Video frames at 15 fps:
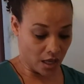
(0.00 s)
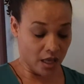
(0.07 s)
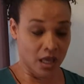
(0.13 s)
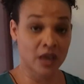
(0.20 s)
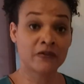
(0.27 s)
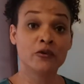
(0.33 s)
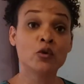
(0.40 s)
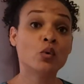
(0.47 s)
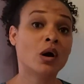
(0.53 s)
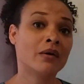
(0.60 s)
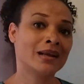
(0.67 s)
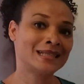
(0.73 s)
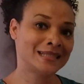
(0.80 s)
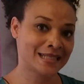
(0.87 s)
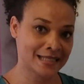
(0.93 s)
If you are
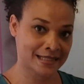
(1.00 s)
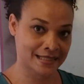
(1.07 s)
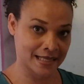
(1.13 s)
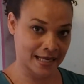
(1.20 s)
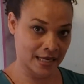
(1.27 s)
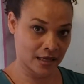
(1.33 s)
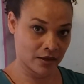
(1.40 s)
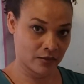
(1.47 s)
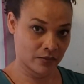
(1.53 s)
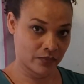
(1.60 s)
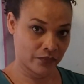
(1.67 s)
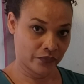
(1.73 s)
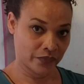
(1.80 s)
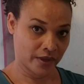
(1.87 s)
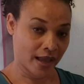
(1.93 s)
assisting
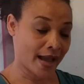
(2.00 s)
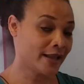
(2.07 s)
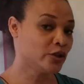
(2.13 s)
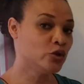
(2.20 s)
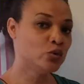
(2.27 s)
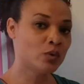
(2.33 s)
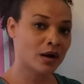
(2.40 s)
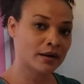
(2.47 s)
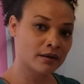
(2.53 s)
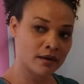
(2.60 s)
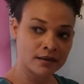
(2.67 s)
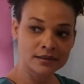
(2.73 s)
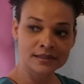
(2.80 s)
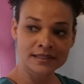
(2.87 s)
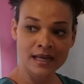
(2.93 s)
and you are
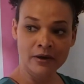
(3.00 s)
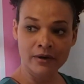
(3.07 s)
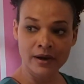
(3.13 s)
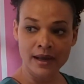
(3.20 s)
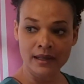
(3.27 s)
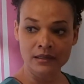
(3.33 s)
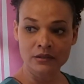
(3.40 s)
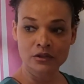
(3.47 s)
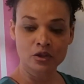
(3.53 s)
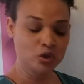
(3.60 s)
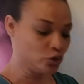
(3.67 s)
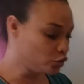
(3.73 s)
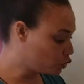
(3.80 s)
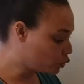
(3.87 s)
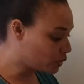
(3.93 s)
not sterile,
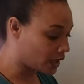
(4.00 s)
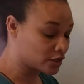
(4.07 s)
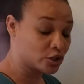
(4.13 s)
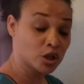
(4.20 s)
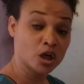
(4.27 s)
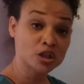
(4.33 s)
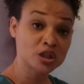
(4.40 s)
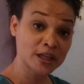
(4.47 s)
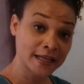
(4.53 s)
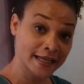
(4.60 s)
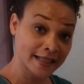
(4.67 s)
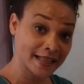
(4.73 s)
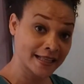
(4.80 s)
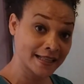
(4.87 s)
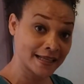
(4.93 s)
you do not touch
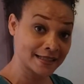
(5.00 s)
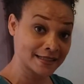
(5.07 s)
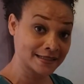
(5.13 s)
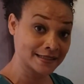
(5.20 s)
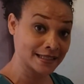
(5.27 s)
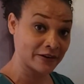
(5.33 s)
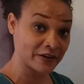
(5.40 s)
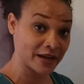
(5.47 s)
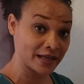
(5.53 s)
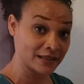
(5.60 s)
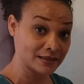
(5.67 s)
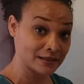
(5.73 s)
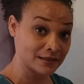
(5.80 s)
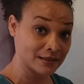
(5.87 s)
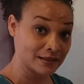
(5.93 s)
anything that is sterile
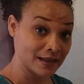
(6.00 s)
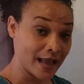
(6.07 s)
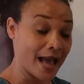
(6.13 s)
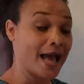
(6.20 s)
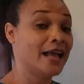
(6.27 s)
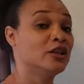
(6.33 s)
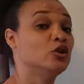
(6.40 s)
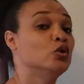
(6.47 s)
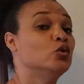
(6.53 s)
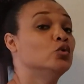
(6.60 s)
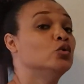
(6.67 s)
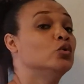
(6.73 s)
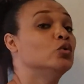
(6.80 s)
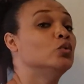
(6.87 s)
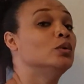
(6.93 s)
and you
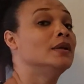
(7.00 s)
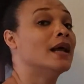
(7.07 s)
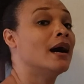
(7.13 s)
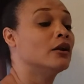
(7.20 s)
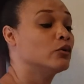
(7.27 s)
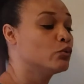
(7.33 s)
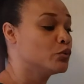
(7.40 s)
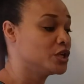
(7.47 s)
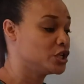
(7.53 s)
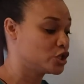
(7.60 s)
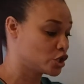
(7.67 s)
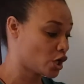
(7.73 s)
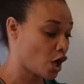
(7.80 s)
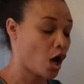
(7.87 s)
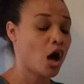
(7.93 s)
do not reach
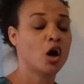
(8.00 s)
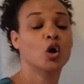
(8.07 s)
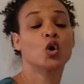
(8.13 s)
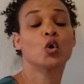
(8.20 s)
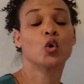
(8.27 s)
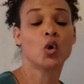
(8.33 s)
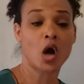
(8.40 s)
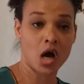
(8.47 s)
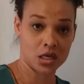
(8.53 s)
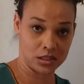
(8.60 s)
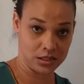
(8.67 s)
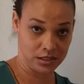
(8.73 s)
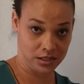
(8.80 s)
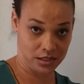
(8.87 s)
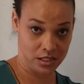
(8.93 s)

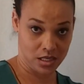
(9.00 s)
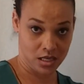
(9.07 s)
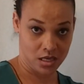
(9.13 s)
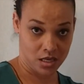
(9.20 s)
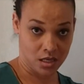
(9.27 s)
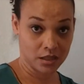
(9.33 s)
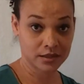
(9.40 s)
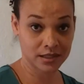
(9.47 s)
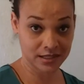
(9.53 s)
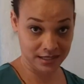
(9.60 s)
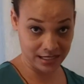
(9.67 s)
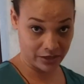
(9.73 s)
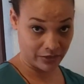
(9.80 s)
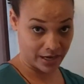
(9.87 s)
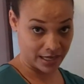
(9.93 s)
across the
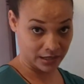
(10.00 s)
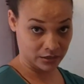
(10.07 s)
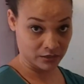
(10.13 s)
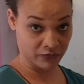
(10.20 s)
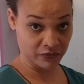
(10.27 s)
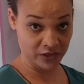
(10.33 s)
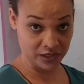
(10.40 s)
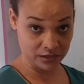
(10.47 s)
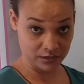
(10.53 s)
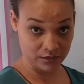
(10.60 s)
sterile field.